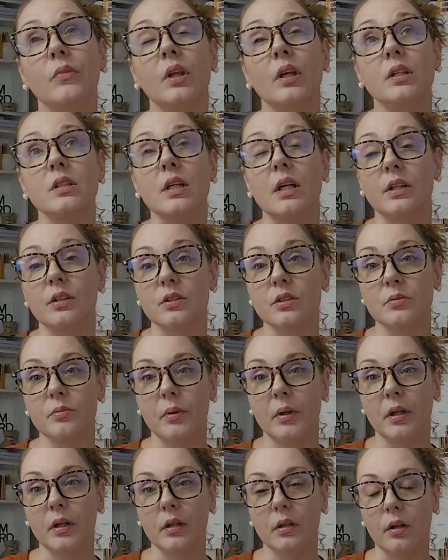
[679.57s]
Because I just
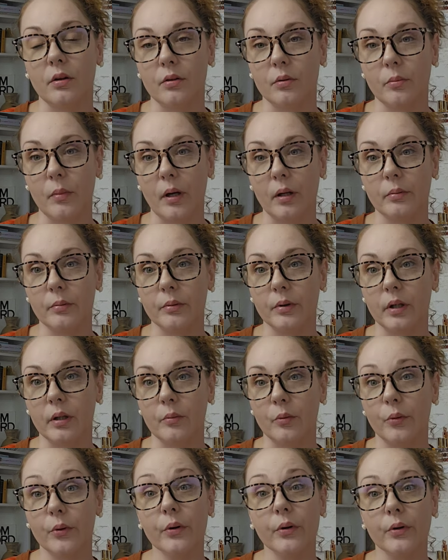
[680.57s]
made another Madame Glam
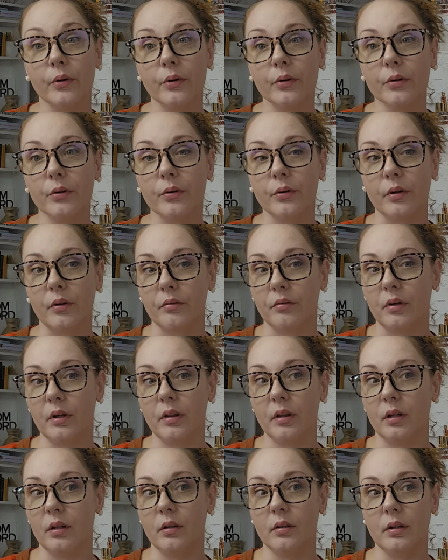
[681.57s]
order of, I
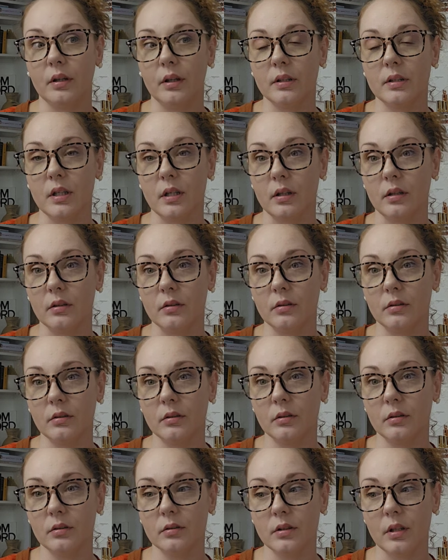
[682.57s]
think, like 10
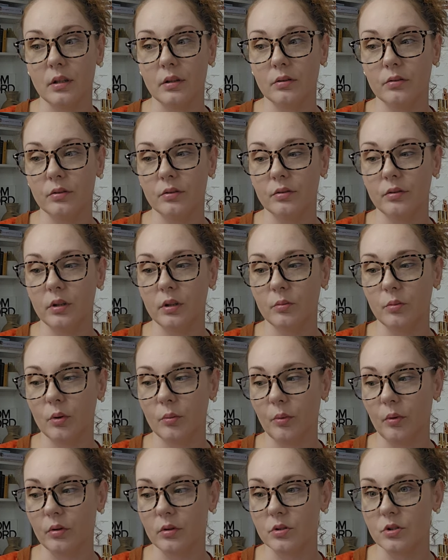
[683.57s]
or 15 more
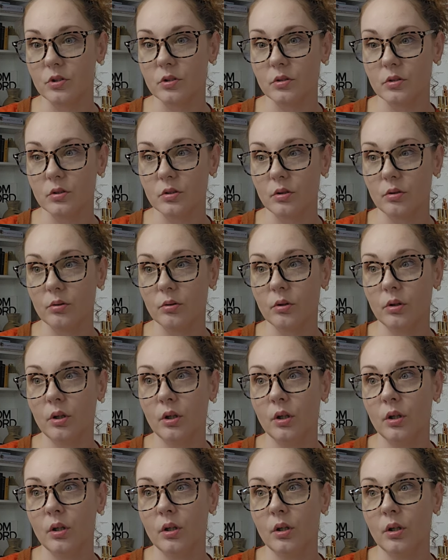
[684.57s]
polishes, so.
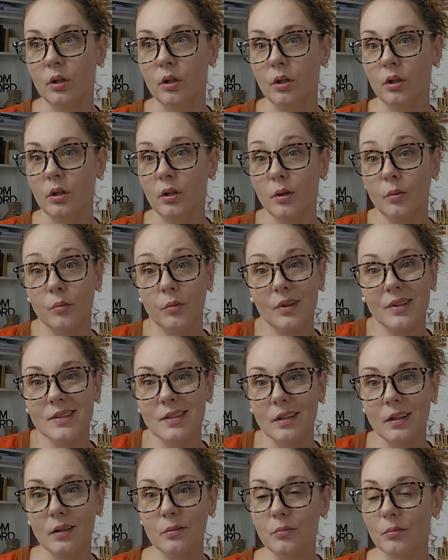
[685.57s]
Plus
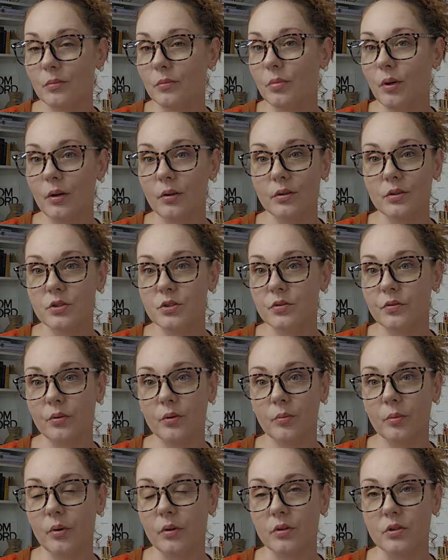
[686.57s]
I get
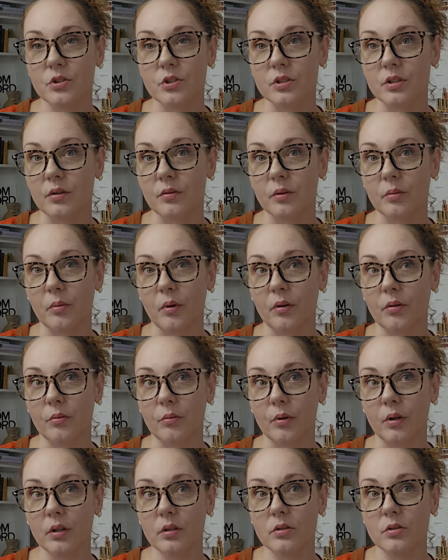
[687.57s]
four polishes every month,
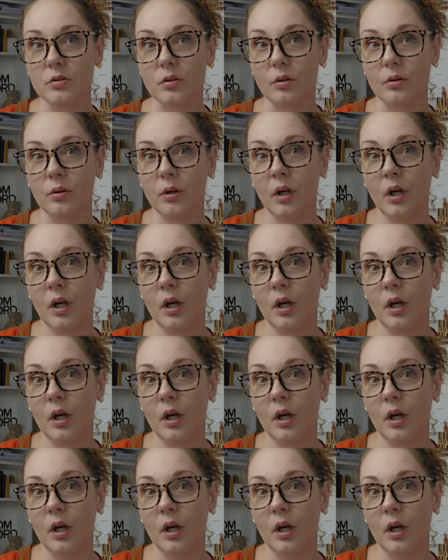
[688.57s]
right? So